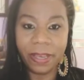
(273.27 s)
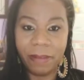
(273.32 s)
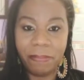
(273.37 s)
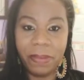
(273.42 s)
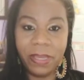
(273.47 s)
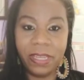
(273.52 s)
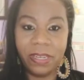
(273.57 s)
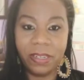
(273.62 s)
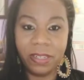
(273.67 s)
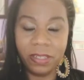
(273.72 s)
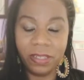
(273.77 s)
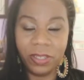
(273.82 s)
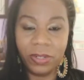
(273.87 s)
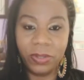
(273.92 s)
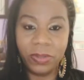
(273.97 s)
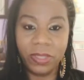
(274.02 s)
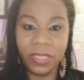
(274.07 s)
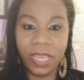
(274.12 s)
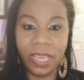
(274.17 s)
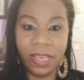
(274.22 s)
up in
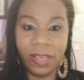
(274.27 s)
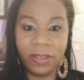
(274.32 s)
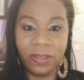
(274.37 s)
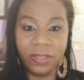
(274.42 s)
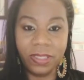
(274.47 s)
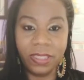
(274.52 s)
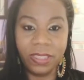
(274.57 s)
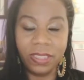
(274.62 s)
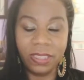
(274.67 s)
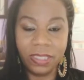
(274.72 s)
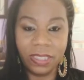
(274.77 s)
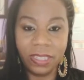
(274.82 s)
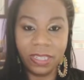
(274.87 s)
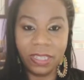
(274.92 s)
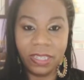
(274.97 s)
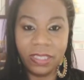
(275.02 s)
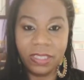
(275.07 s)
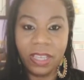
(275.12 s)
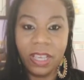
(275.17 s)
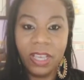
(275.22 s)
little towns and
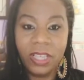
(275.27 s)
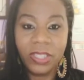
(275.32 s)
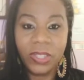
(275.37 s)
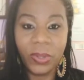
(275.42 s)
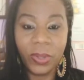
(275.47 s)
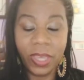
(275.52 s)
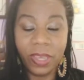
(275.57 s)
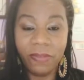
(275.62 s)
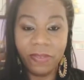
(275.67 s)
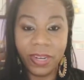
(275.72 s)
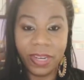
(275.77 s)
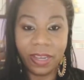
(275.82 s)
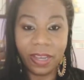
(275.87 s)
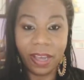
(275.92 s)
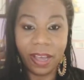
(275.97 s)
cities. So even in